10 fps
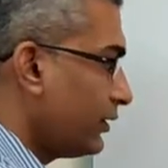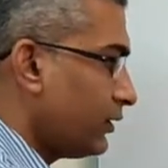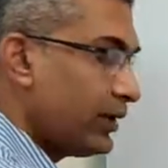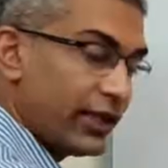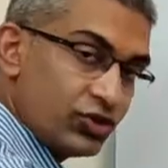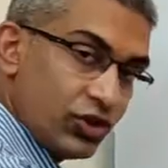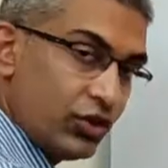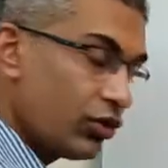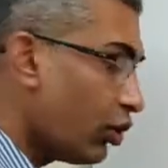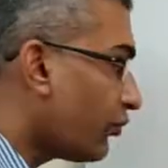Next,
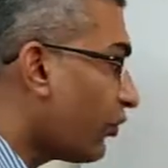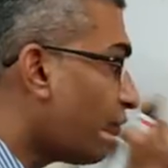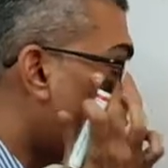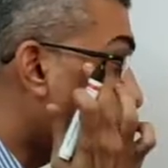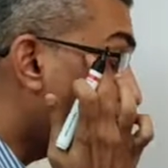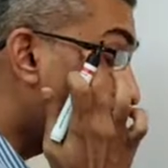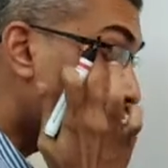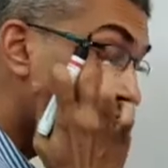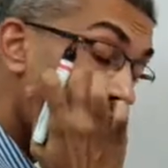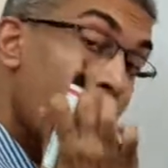you go for 5. We are
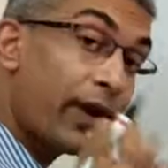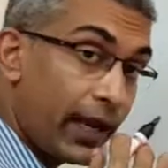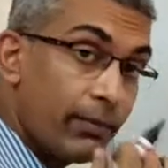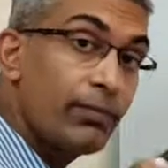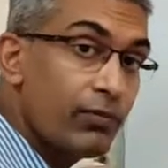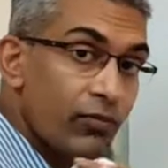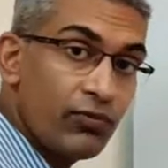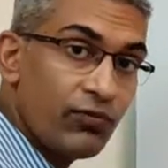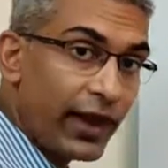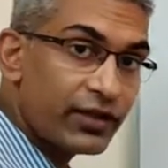looking for prime
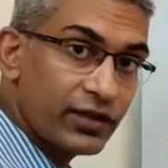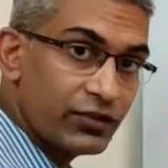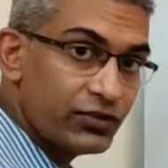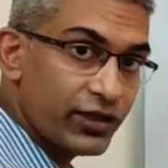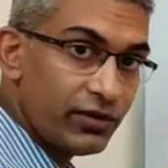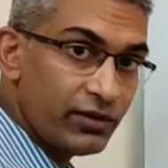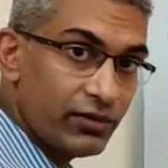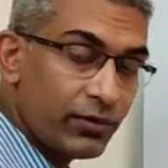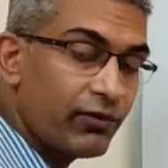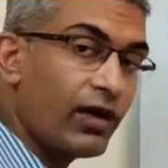factors here.
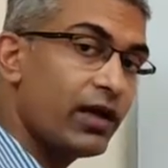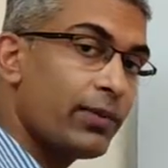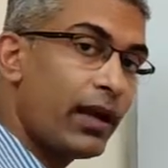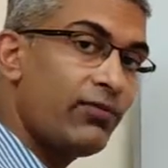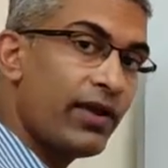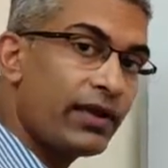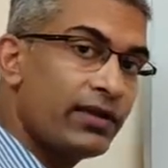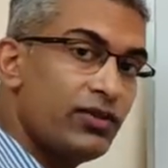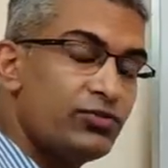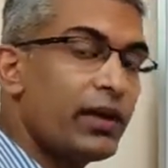What are prime
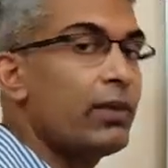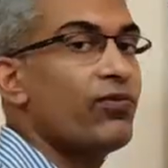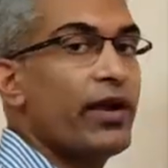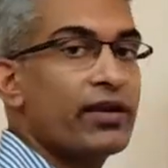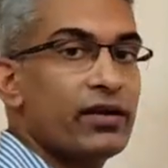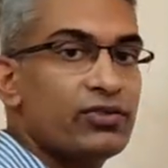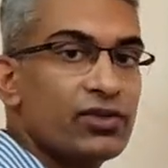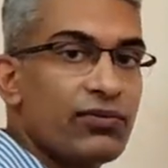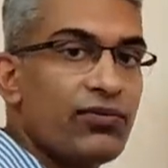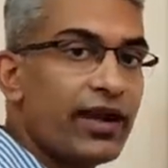factors? Prime factors
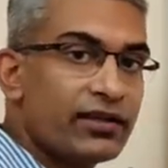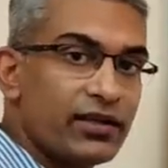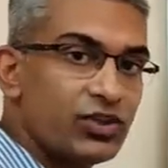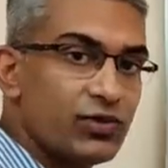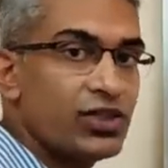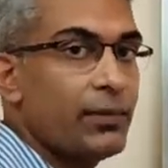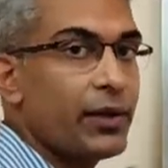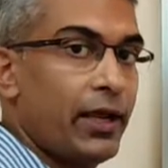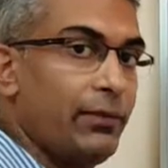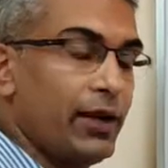are factors which are
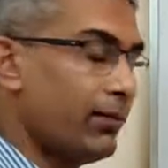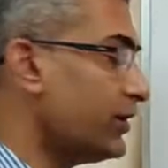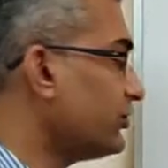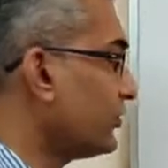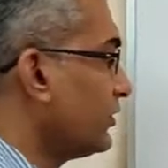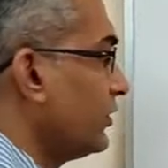prime numbers.